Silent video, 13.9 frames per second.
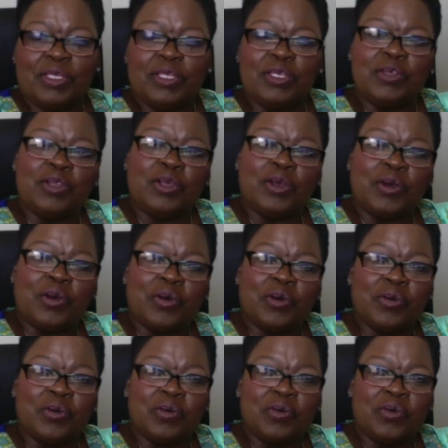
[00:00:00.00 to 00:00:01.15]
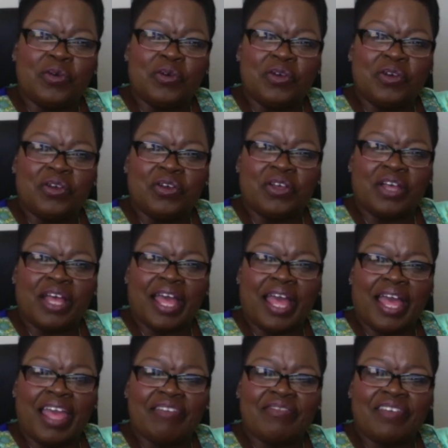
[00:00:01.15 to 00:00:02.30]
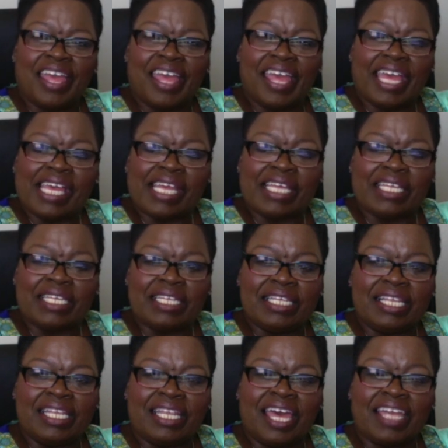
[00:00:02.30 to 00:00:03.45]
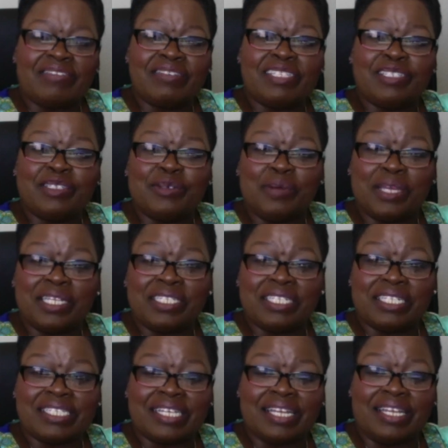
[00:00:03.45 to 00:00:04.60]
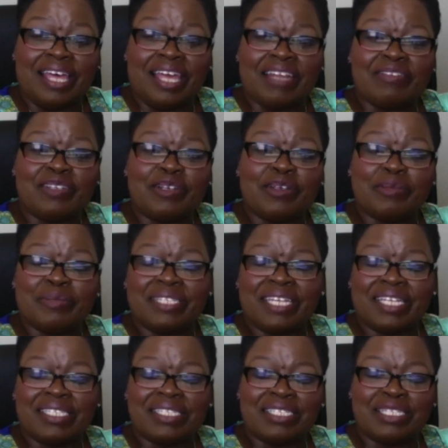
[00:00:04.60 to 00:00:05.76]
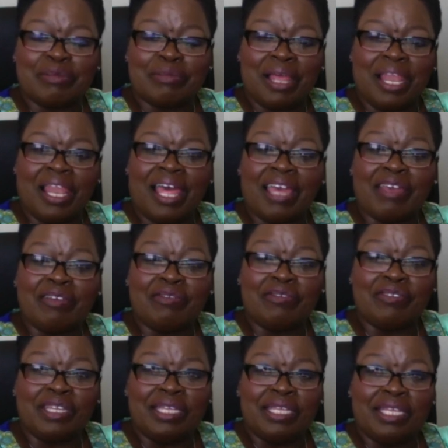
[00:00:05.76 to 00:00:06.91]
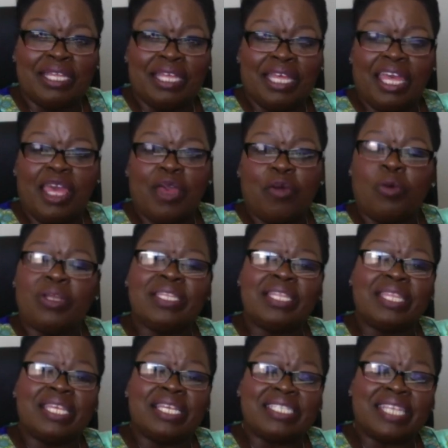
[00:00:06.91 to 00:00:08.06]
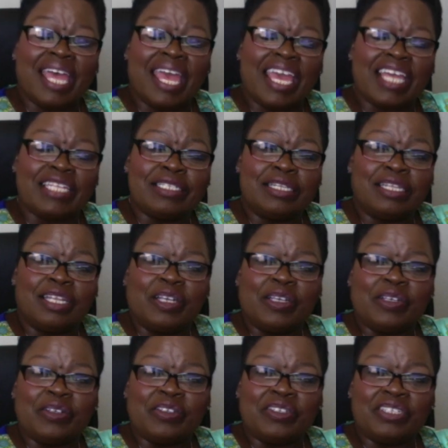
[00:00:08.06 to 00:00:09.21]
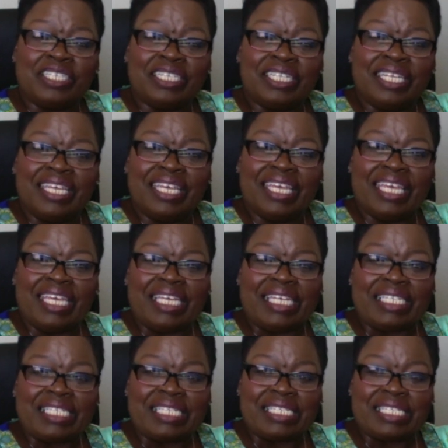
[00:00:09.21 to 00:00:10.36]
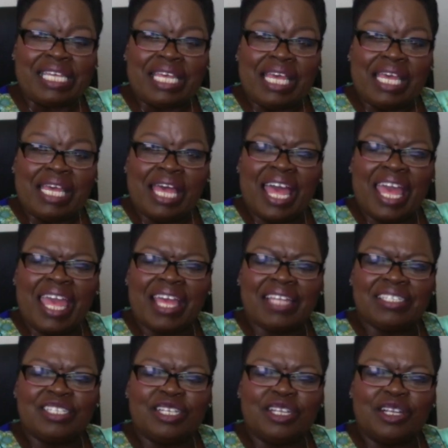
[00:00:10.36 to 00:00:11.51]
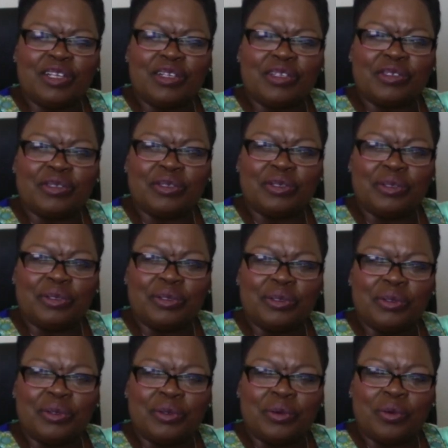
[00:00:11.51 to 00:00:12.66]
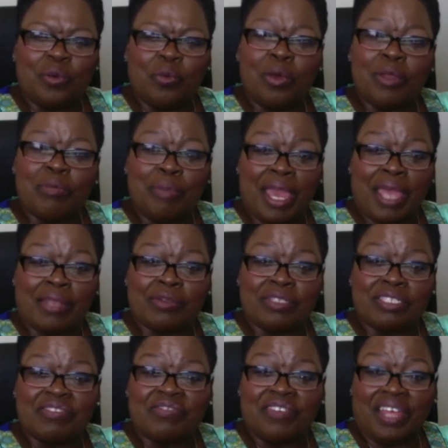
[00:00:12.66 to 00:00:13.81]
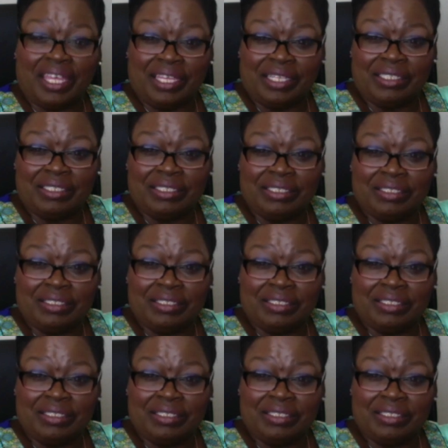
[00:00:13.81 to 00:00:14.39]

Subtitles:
You know, I've had a lot of situations and a lot of circumstances in my life. And one of the things that I had to learn is I had to learn what battles to fight.